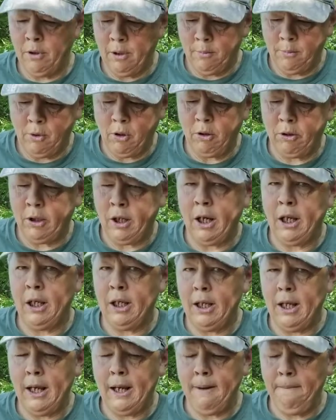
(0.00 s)
I brought a can of
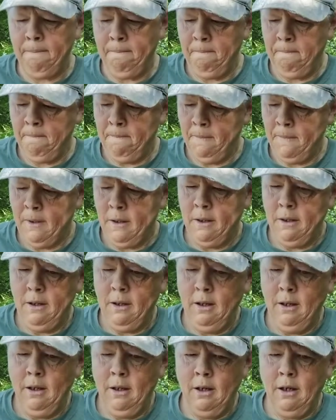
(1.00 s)
that.
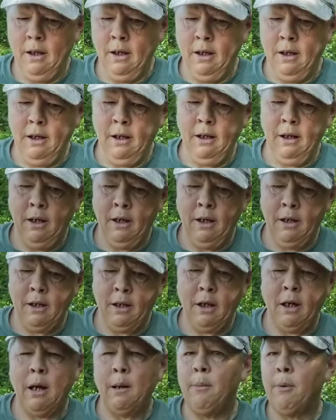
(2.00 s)
And
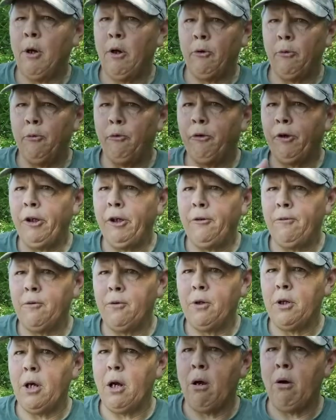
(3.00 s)
I brought some treats for
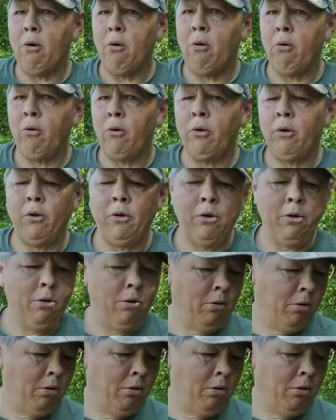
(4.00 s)
the dogs,